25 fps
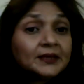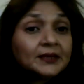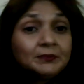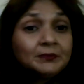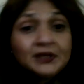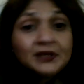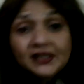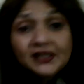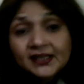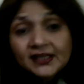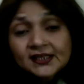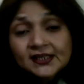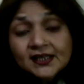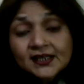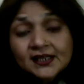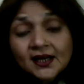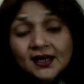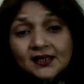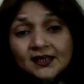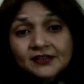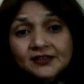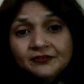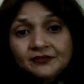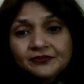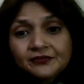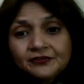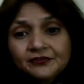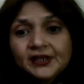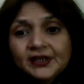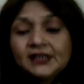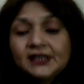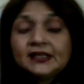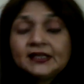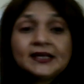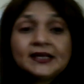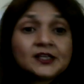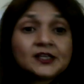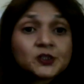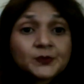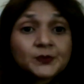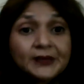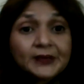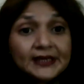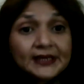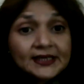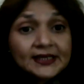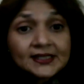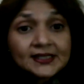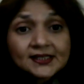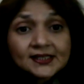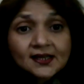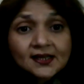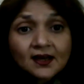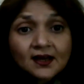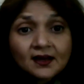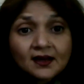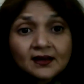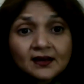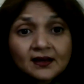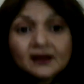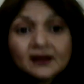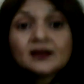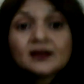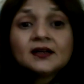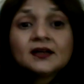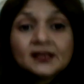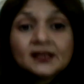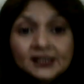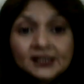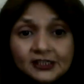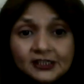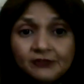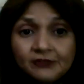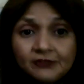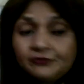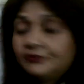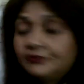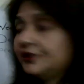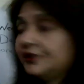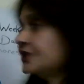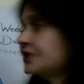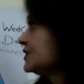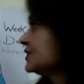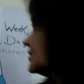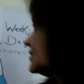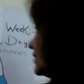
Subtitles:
their meanings are different. Their spellings are different.